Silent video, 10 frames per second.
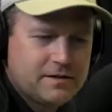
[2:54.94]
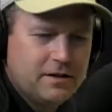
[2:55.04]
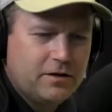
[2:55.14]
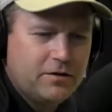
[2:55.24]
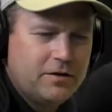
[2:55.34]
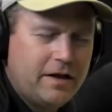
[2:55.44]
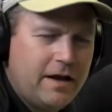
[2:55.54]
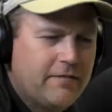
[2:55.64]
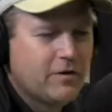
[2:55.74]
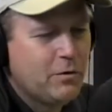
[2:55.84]

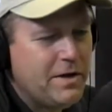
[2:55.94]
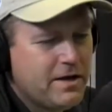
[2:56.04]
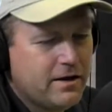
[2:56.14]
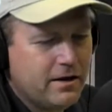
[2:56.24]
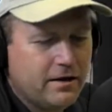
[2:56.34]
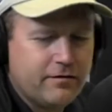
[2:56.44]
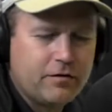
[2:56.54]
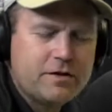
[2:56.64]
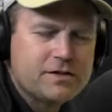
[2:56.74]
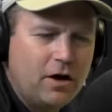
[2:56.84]
every week
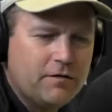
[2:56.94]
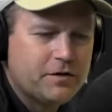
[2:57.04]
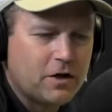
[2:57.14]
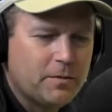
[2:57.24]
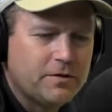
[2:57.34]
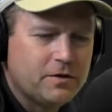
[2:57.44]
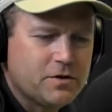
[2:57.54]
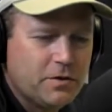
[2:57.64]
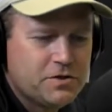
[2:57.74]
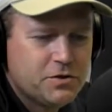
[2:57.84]
for this golf tournament, there's
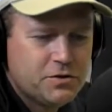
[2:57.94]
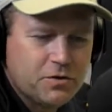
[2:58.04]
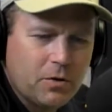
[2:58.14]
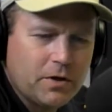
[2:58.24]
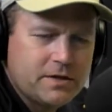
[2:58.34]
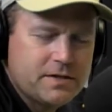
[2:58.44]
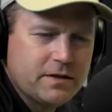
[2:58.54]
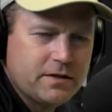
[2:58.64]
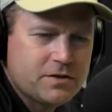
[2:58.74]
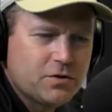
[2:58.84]
always 2 stories,
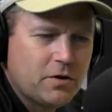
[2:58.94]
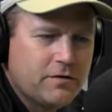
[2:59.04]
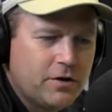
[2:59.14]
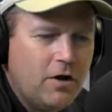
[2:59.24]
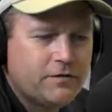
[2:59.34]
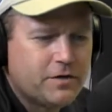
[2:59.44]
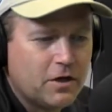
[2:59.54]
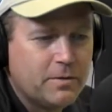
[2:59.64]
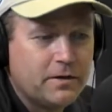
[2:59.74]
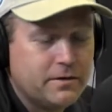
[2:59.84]
the story of the golf
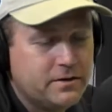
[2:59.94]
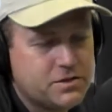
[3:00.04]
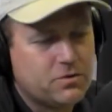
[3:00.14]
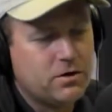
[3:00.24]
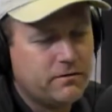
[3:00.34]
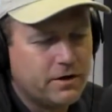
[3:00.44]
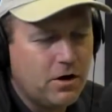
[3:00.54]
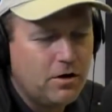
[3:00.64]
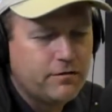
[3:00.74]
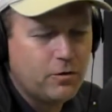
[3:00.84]
tournament and then the story of the
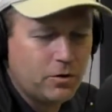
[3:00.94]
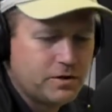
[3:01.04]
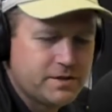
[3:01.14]
golf course.